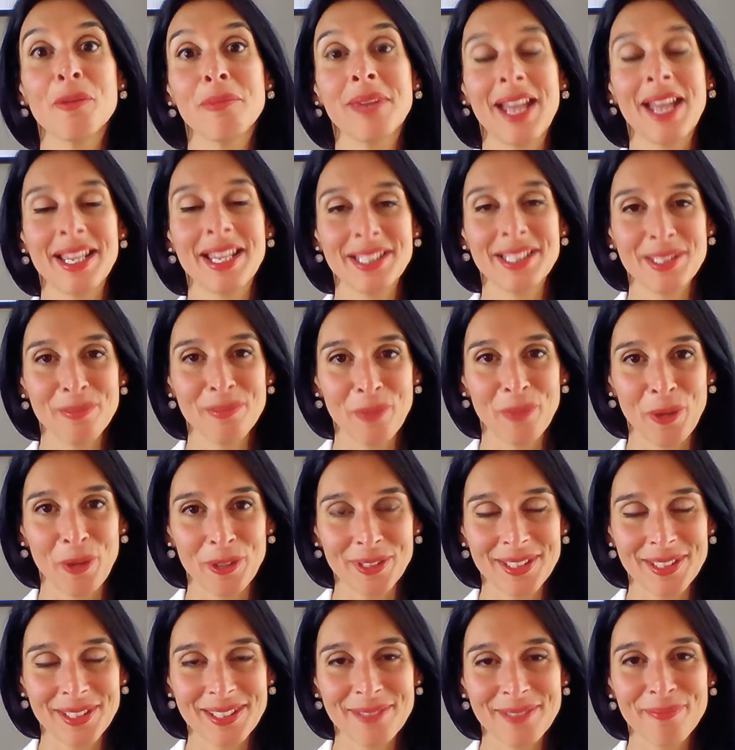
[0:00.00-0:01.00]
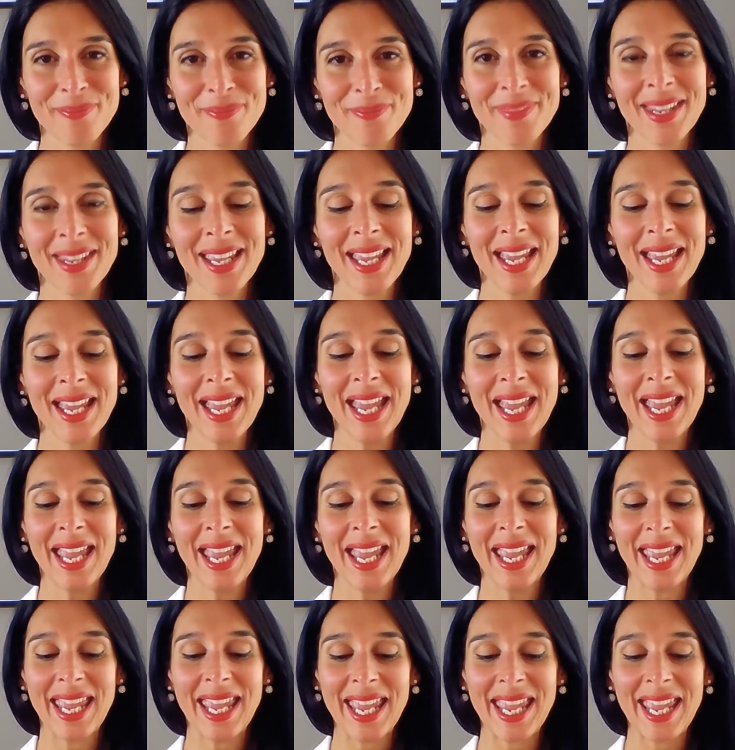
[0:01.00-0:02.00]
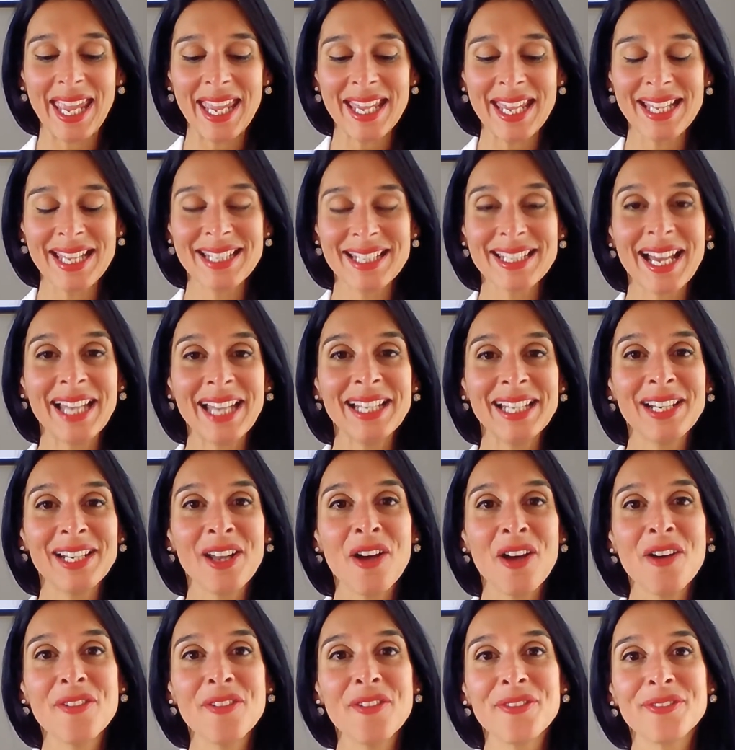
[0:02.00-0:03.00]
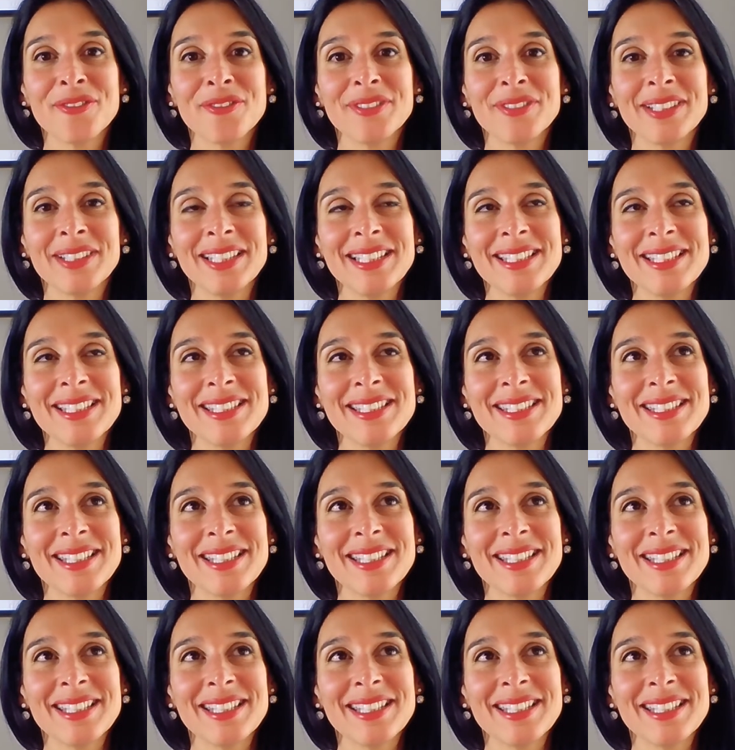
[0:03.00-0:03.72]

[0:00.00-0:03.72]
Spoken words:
blind spots. And I love this.